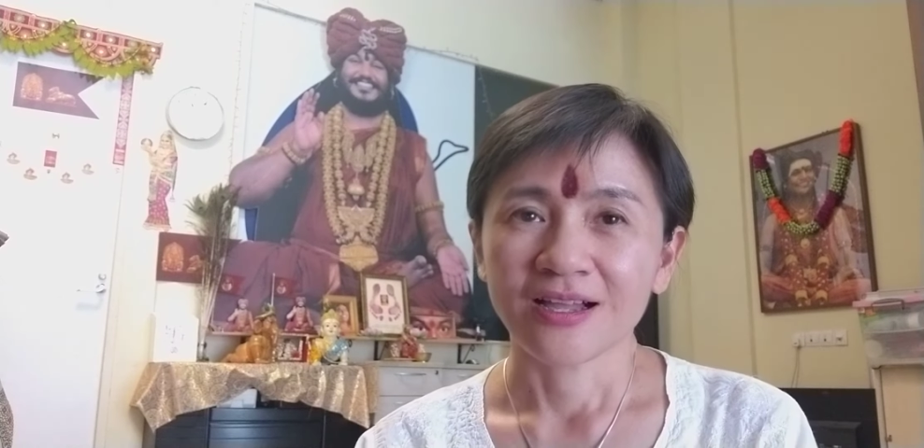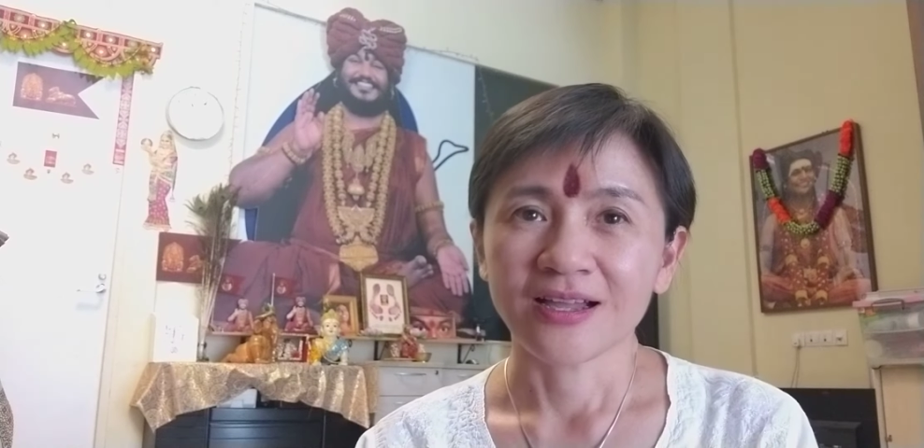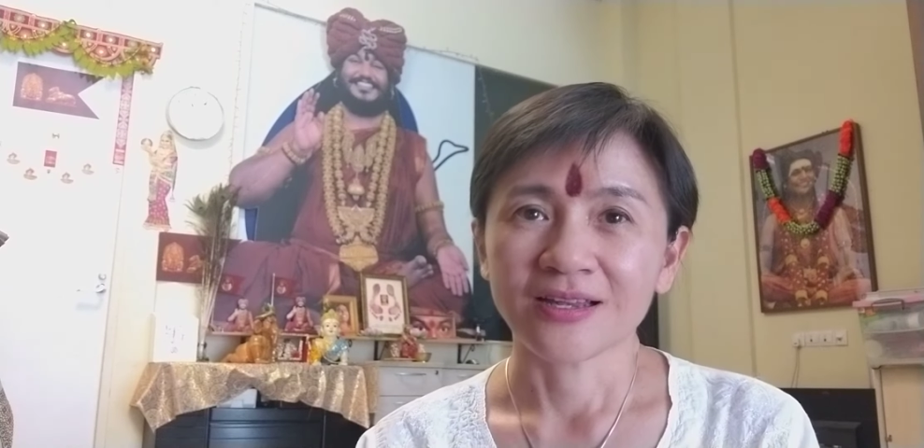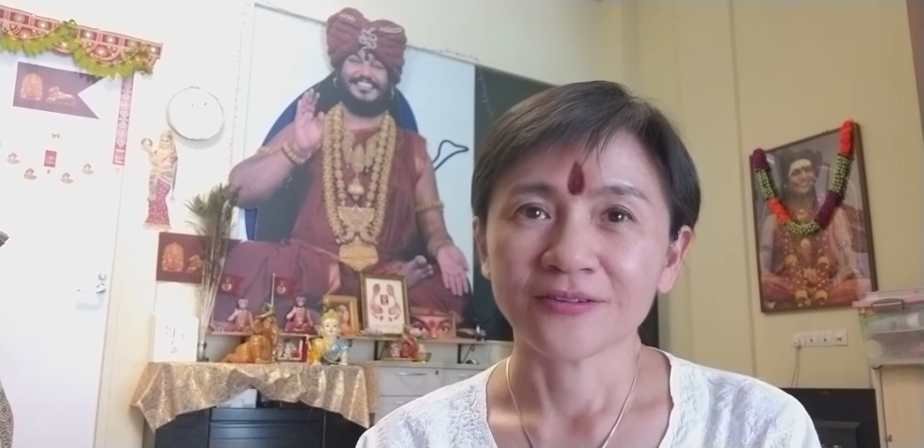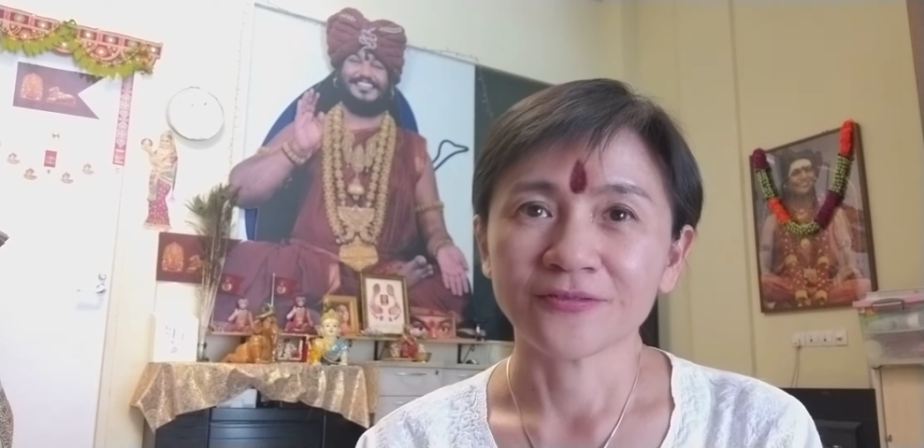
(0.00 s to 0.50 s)

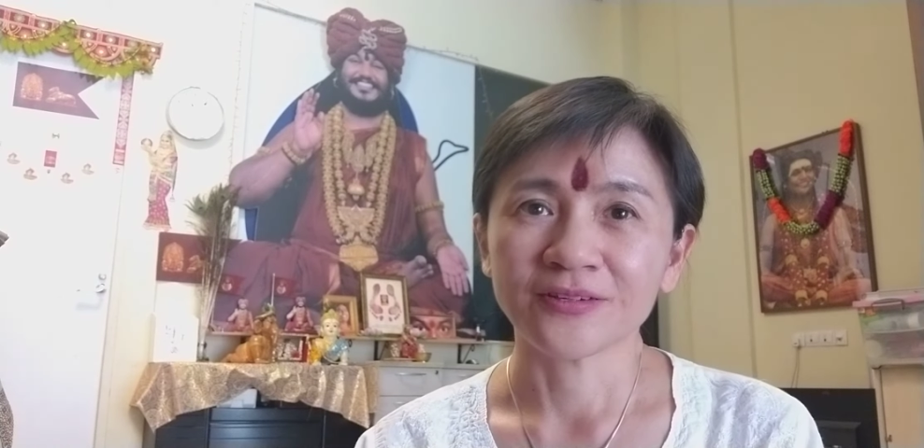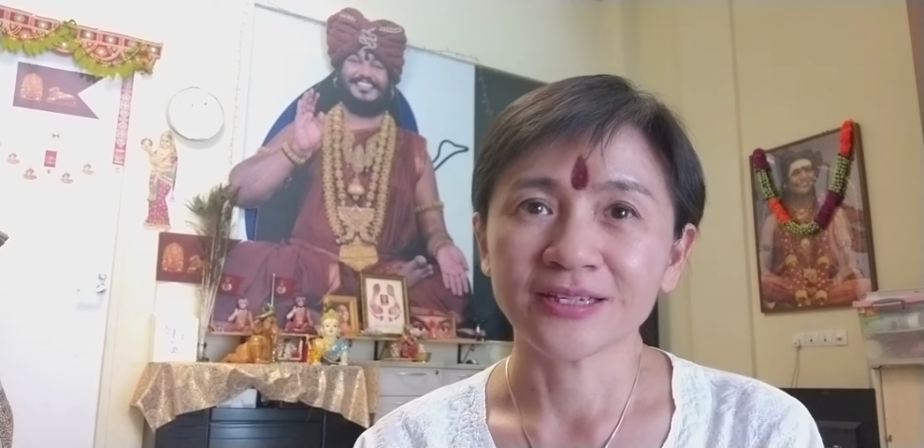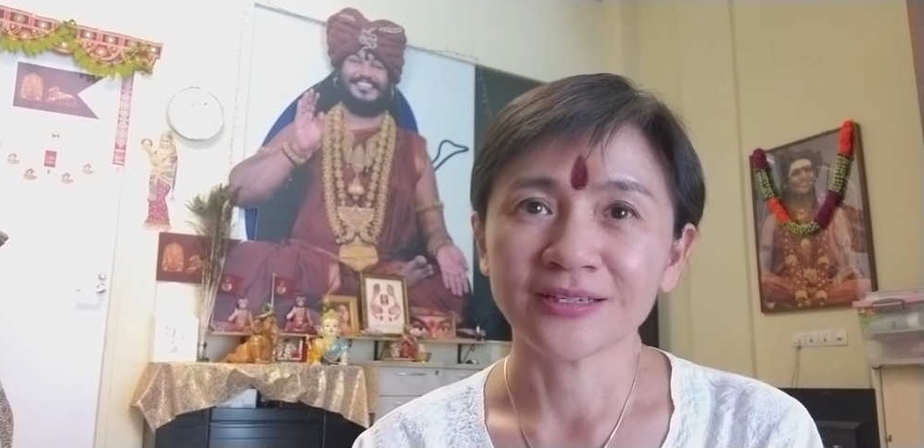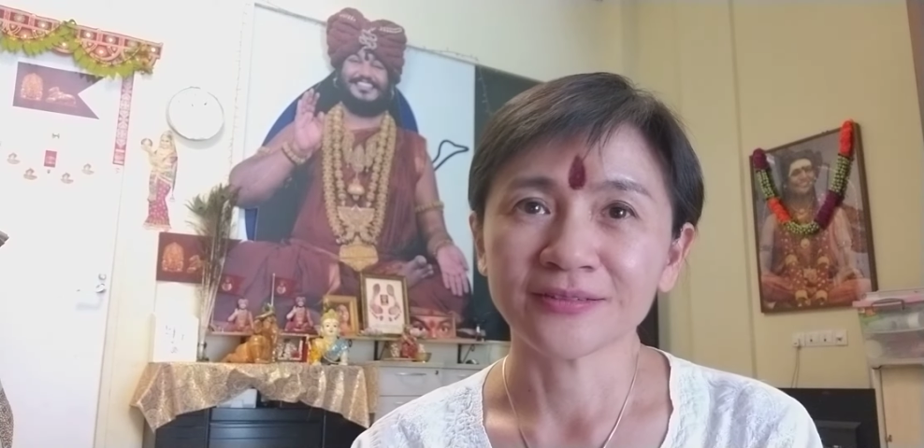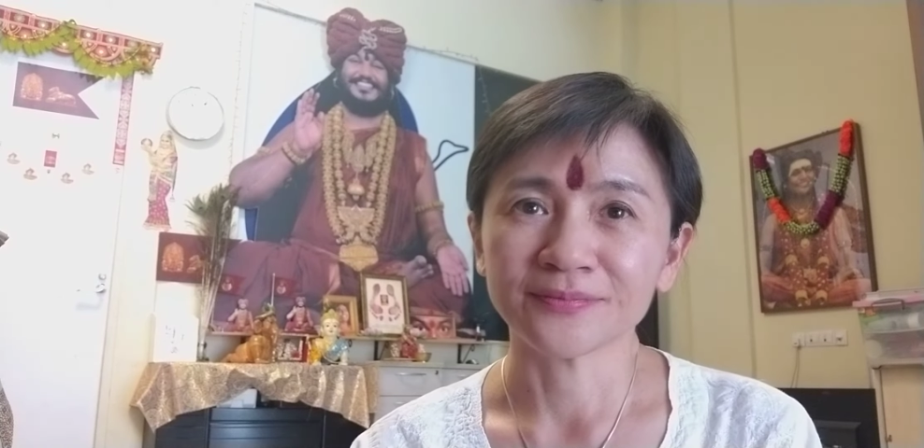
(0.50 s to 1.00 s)
and
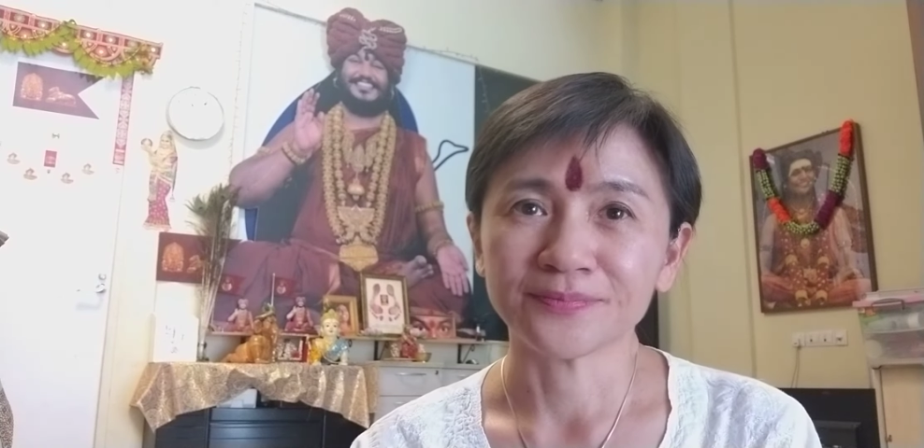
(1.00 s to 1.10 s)
feeling